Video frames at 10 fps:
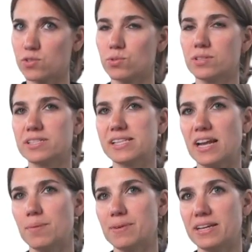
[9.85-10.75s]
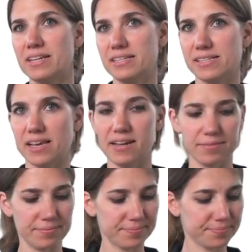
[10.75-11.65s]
tools set up in InDesign.